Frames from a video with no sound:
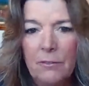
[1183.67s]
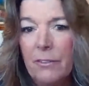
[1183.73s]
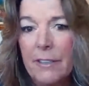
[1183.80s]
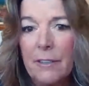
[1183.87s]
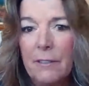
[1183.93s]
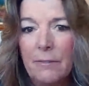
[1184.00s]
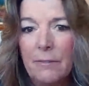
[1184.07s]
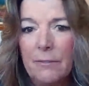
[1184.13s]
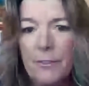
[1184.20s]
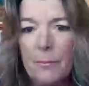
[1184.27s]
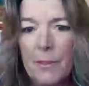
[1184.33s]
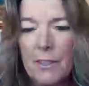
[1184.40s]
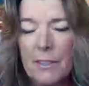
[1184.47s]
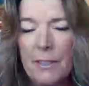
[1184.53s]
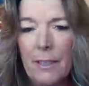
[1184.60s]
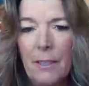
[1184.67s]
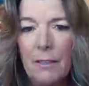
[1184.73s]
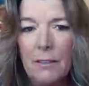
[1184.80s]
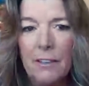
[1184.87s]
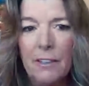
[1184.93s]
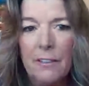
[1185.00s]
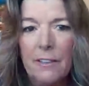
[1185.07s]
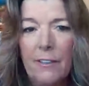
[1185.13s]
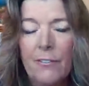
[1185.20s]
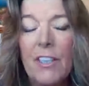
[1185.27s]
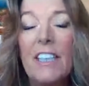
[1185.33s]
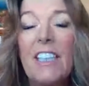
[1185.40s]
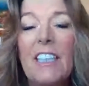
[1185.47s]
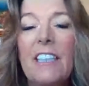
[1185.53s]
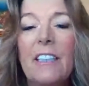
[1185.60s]
risen from the cell or
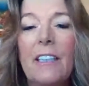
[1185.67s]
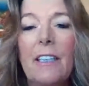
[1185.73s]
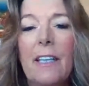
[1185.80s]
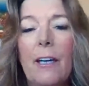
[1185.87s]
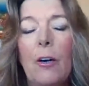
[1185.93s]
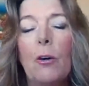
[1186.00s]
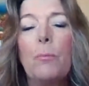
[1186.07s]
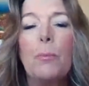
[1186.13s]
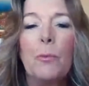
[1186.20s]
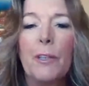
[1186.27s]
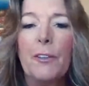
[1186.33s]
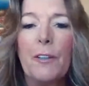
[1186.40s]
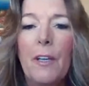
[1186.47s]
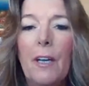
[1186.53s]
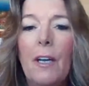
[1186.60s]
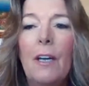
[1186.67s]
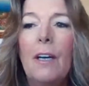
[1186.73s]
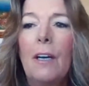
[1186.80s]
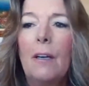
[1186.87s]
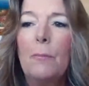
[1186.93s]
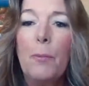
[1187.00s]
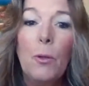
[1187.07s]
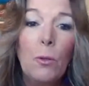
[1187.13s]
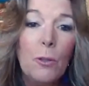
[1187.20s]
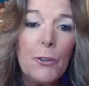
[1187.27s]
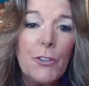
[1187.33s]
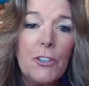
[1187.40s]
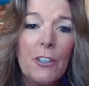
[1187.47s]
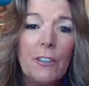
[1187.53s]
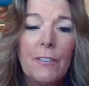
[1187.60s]
if they need any help with
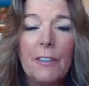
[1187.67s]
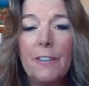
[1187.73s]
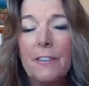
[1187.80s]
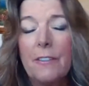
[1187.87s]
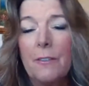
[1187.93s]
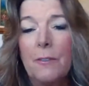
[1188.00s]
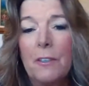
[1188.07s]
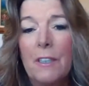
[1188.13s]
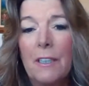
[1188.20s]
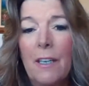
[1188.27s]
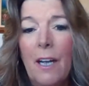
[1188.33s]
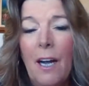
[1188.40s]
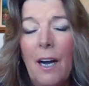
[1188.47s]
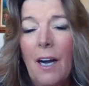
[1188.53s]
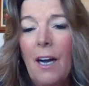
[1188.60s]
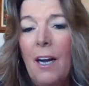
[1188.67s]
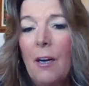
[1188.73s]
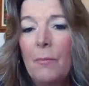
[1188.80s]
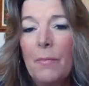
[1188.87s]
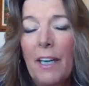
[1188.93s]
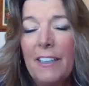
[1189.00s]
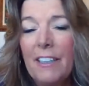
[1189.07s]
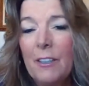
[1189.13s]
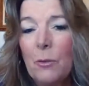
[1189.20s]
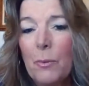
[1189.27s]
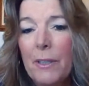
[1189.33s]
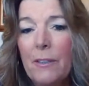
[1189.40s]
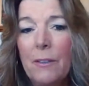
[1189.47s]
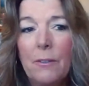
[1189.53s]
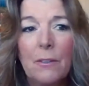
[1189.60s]
pool service or um, i need a
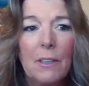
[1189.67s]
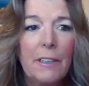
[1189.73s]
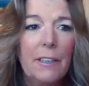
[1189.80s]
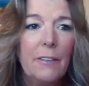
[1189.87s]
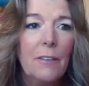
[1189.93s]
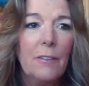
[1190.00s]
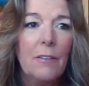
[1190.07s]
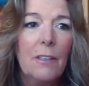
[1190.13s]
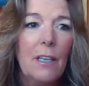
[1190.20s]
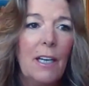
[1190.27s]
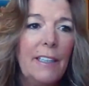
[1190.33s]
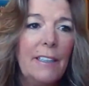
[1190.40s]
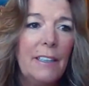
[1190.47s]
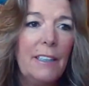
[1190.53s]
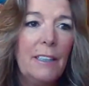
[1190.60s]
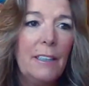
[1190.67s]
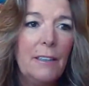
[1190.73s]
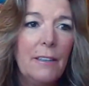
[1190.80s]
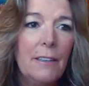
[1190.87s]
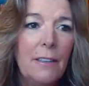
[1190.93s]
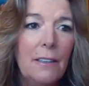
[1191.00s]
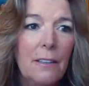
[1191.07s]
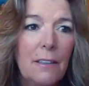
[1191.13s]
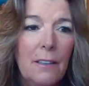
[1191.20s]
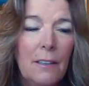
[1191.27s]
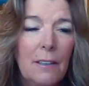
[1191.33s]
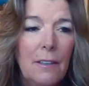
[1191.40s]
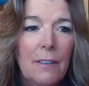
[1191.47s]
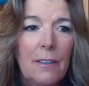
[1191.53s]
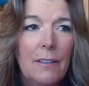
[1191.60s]
window cleaner or i need a
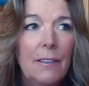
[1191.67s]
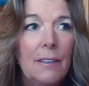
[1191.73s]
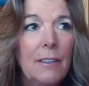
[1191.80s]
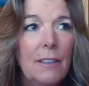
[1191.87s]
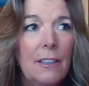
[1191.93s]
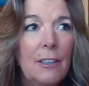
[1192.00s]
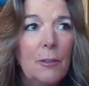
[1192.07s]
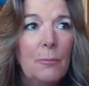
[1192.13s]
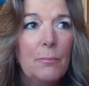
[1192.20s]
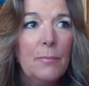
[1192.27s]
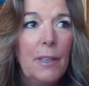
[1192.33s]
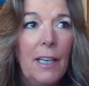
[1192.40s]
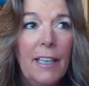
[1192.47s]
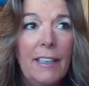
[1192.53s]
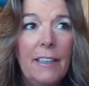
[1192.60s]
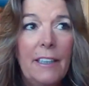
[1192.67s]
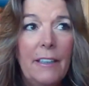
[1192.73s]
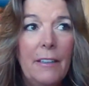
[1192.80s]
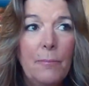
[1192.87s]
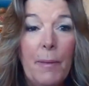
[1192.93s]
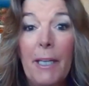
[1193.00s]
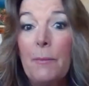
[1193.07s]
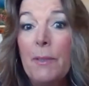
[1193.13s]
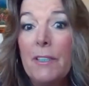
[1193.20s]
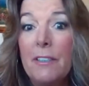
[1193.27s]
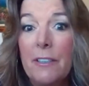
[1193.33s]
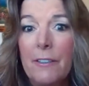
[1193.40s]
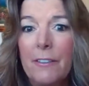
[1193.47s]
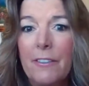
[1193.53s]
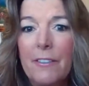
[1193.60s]
um, I need
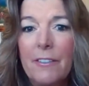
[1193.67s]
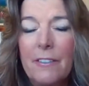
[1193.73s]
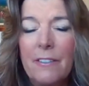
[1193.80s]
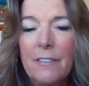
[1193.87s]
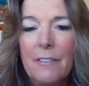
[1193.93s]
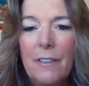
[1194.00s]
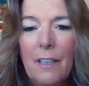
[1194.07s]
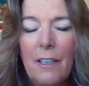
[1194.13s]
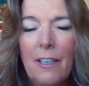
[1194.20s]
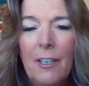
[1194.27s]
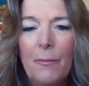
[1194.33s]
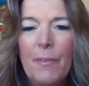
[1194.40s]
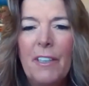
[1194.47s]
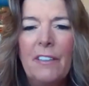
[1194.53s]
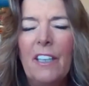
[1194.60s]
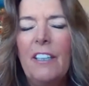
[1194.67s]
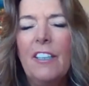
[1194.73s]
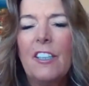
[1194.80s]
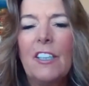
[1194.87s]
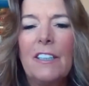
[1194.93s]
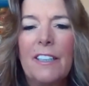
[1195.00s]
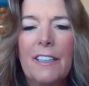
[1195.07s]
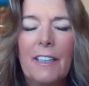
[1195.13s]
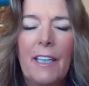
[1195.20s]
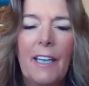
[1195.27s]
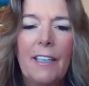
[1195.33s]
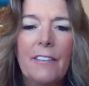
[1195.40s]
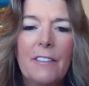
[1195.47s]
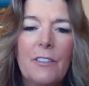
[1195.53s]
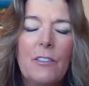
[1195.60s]
babysitters, um, anything like
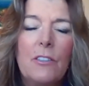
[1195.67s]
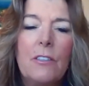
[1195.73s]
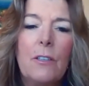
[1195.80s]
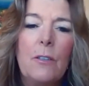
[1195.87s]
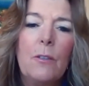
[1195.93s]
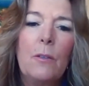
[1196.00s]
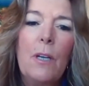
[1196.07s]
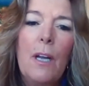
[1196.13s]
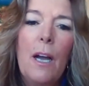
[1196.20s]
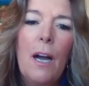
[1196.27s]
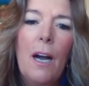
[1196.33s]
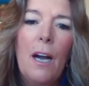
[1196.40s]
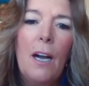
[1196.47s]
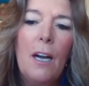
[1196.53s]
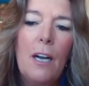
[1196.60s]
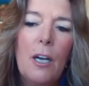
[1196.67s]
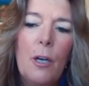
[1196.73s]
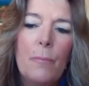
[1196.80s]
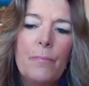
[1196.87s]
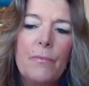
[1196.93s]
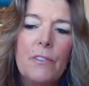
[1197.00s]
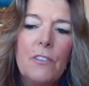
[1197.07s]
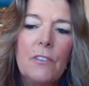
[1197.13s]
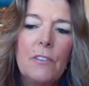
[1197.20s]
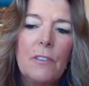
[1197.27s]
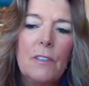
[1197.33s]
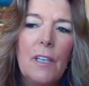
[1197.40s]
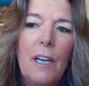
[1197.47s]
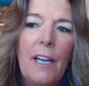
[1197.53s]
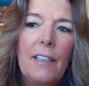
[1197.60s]
that. And so um,
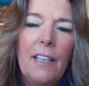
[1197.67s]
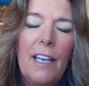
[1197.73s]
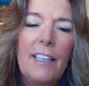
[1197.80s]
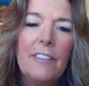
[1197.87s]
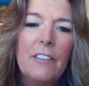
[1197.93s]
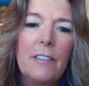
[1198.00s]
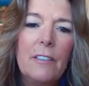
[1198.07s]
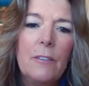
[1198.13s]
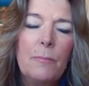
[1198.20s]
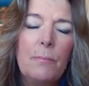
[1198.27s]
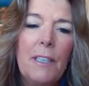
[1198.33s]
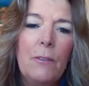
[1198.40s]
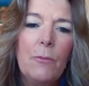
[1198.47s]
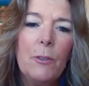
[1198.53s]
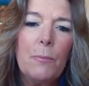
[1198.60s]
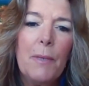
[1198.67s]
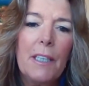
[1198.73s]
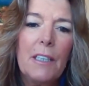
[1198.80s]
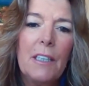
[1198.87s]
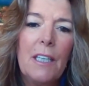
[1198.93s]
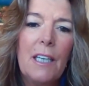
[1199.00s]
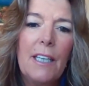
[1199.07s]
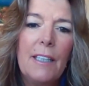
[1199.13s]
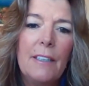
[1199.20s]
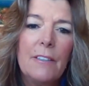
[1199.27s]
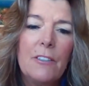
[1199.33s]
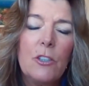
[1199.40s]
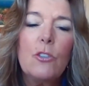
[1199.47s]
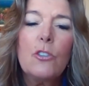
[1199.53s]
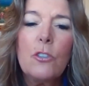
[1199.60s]
I like to meet with my clients